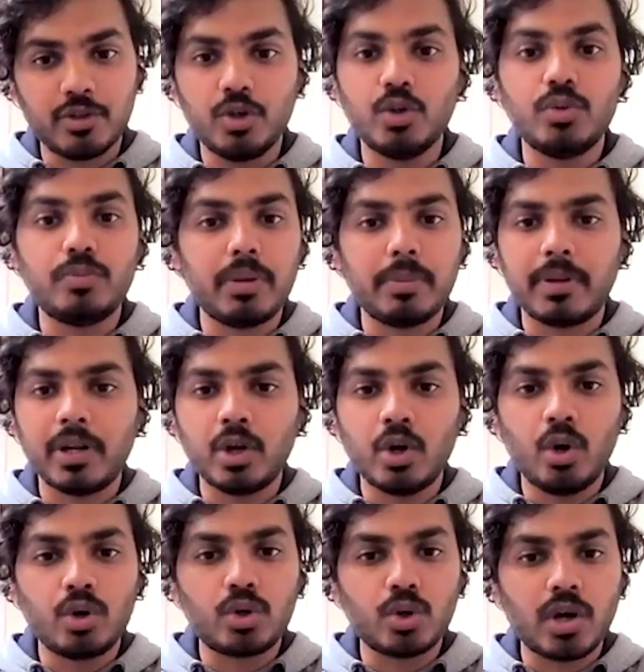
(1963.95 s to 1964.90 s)
You people
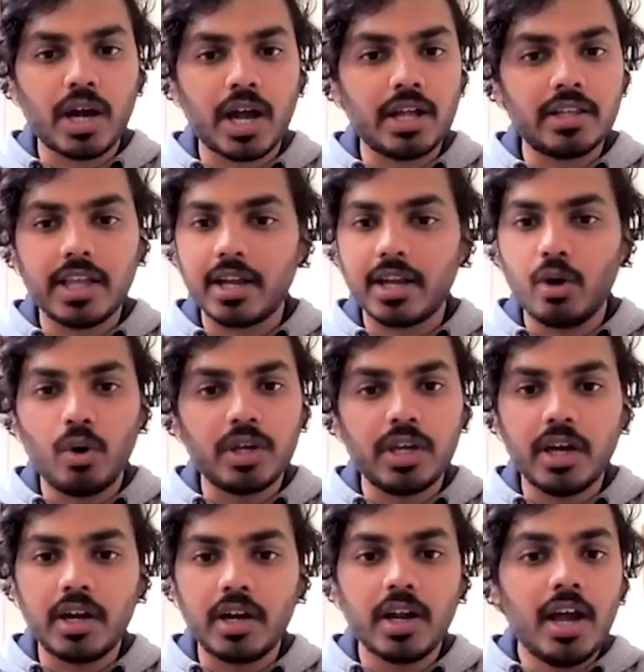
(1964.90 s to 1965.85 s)
they go
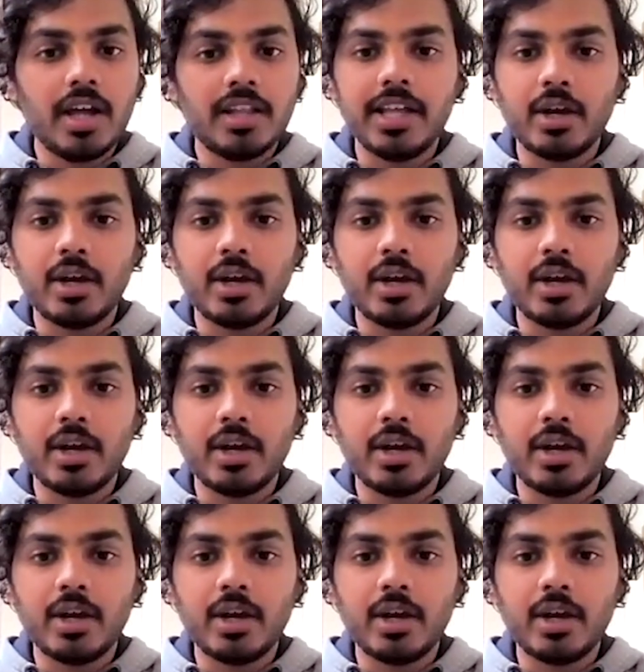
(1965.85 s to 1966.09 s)
here,